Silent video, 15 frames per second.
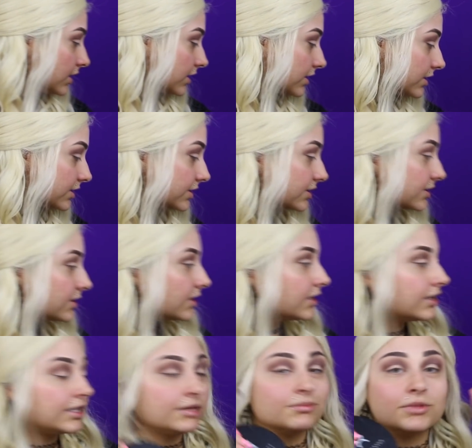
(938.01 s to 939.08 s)
is
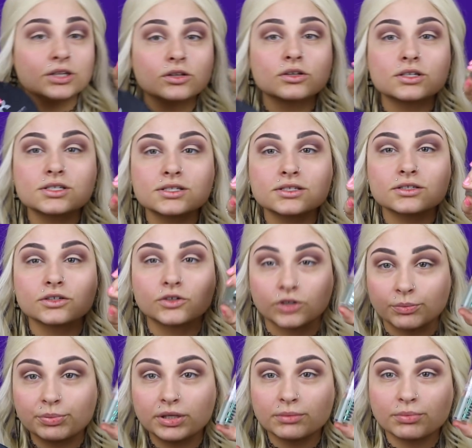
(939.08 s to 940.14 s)
the Milk's
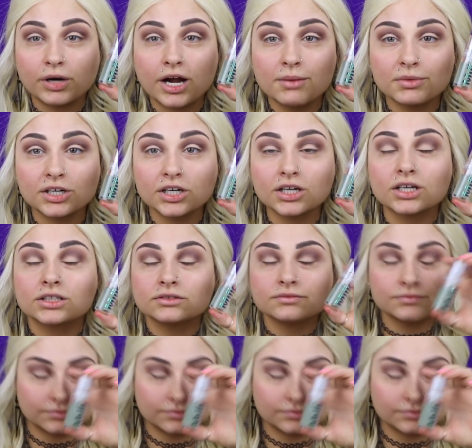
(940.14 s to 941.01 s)
Gripping Primer.